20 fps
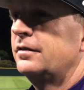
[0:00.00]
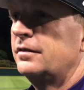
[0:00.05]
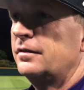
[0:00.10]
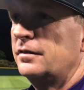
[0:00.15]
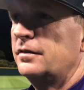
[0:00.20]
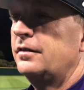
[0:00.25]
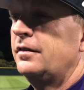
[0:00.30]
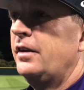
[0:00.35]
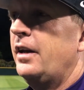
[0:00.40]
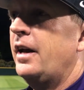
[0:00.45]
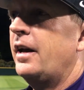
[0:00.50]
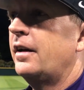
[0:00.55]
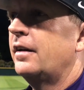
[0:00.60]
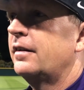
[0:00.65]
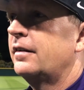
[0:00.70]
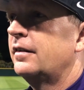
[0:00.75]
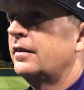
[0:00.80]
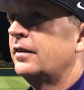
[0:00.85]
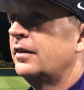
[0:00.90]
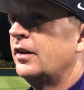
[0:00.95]
So it yeah. is a
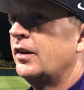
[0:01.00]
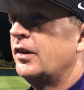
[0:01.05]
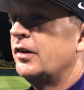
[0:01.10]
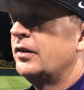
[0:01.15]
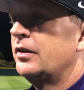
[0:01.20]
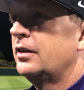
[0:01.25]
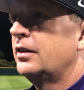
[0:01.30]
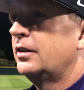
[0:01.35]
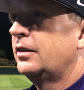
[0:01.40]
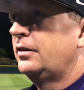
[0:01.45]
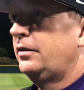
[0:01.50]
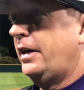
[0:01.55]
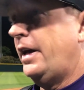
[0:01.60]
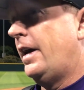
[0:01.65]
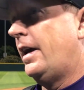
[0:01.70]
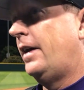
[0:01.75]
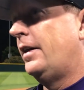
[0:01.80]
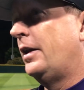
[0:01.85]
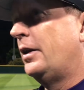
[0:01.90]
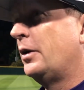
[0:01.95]
little different, right?
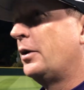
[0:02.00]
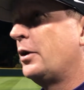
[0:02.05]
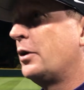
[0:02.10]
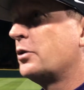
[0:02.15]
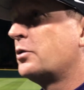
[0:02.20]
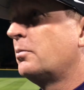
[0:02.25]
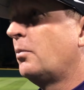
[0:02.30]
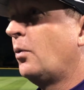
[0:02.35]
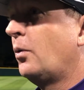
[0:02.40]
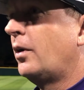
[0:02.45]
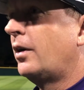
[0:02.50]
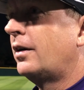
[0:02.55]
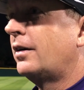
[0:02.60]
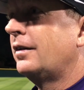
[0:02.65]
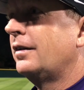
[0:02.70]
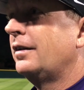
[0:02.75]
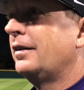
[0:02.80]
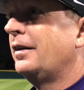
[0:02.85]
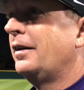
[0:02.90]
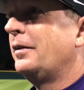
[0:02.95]
Yeah, and then there's
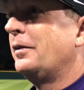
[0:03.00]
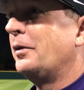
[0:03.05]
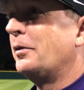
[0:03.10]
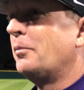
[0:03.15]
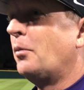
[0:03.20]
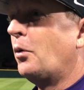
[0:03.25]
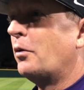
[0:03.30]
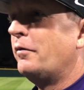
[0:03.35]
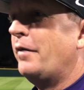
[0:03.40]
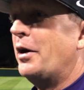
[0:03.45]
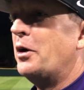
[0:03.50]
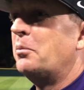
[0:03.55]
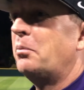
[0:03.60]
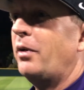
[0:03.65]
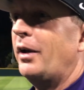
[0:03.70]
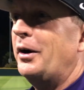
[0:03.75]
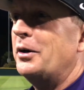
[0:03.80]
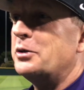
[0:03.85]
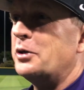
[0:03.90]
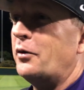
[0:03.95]
more I mean, more veteran
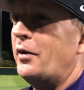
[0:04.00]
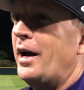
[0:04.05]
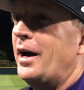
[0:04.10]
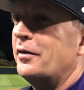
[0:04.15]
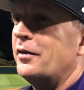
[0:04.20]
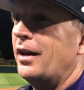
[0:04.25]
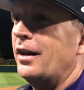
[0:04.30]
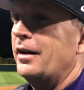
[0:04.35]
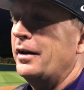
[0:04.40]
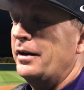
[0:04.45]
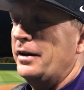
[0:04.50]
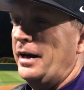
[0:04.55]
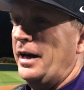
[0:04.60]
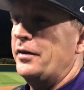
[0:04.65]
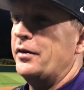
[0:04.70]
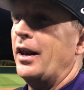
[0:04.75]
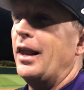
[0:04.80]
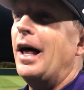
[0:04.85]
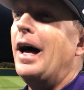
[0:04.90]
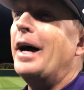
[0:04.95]
players around the, in,
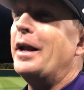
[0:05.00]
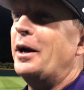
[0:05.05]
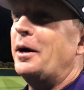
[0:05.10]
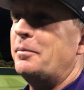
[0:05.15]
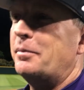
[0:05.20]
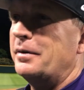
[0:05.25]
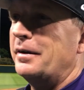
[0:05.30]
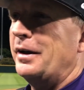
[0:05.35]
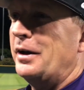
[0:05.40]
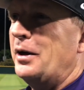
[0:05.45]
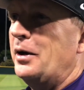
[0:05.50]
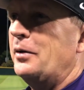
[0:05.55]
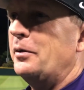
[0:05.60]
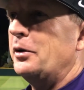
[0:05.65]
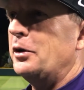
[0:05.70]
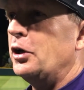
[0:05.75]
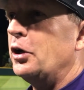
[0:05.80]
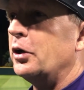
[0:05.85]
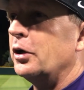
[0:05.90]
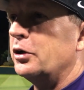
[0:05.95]
in, the lineup. You yeah. know,
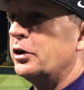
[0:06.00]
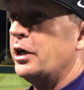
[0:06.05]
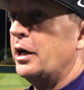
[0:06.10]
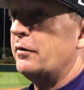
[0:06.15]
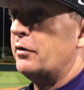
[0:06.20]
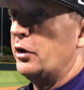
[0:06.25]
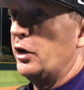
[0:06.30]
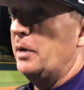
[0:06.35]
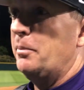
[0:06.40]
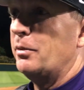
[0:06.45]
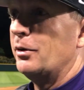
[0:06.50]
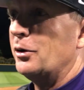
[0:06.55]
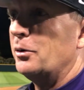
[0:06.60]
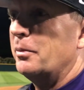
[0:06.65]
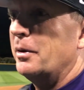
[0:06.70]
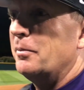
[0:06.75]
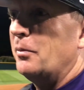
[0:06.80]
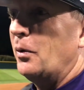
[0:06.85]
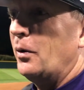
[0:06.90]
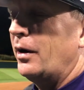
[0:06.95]
you could cover it up a little
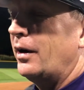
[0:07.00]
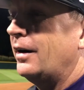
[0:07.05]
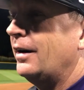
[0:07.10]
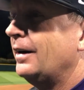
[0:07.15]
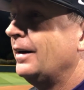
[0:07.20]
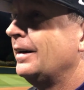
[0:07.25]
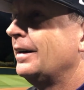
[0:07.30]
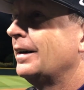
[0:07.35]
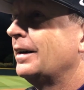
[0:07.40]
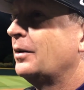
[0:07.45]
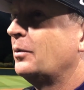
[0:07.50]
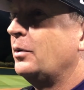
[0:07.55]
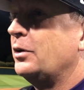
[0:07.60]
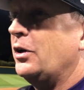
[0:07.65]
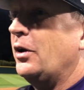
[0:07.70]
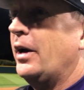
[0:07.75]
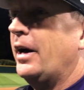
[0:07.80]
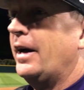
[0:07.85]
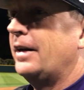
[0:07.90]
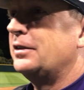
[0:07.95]
bit more. Yeah. When
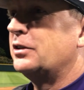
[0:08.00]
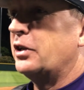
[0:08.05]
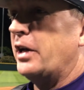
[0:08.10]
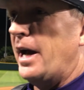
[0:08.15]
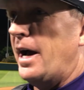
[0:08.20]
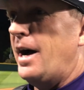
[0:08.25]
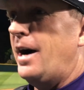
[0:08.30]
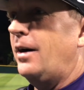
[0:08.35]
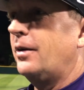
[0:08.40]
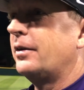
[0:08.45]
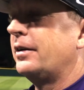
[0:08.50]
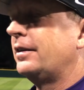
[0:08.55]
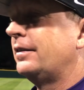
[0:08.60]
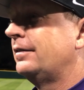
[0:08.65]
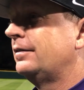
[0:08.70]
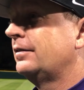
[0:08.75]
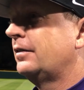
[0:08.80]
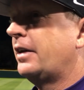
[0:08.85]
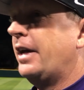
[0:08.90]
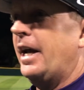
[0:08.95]
you had Skoug
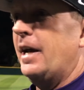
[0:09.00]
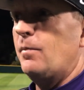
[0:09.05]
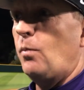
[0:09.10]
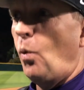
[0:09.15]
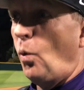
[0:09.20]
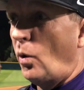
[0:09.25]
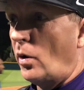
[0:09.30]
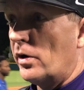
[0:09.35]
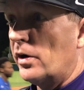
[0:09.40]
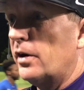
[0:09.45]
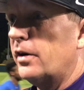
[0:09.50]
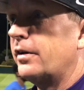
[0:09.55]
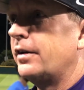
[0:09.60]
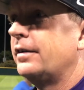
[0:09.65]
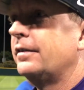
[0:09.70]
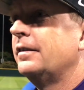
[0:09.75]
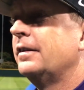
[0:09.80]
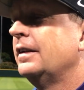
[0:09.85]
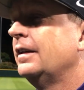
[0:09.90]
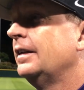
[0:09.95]
and Cam Warner
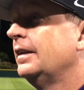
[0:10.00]
and